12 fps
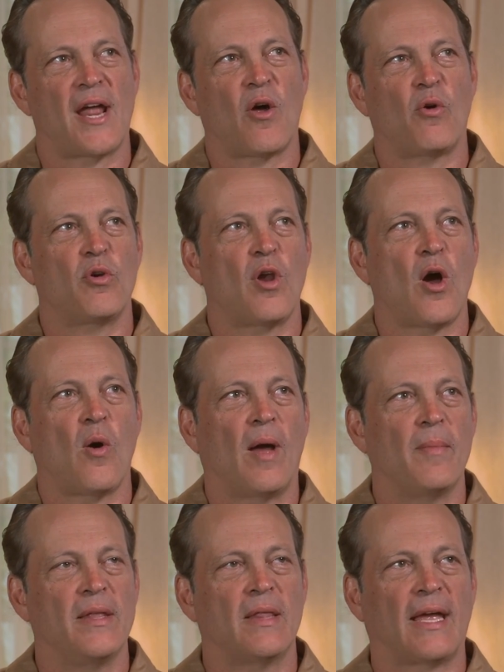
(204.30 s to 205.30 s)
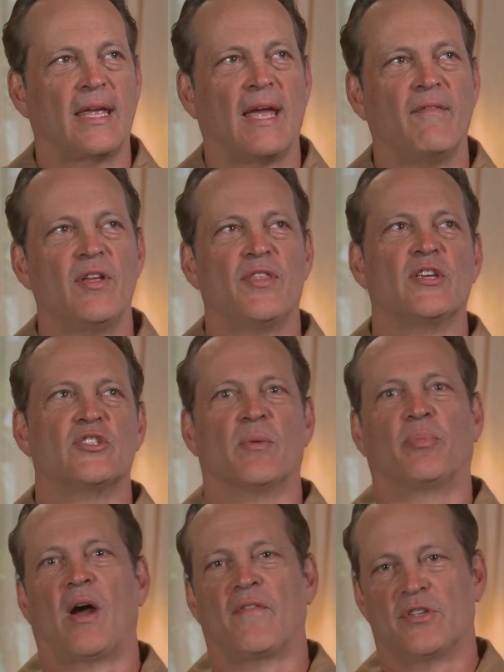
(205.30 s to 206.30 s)
I don't know. I mean, like everything's
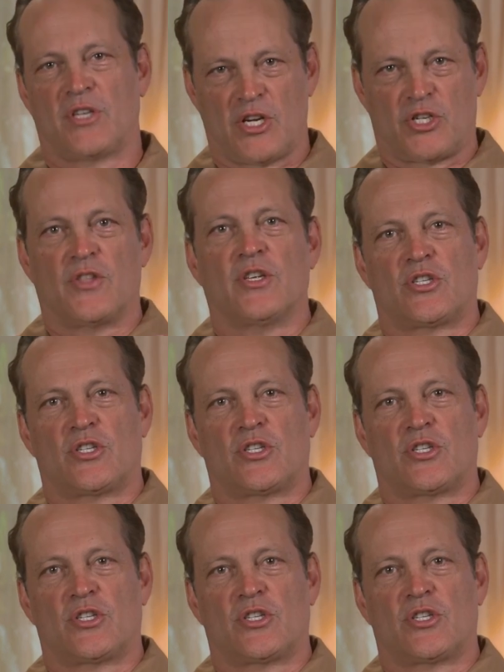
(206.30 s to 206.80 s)
improvisation.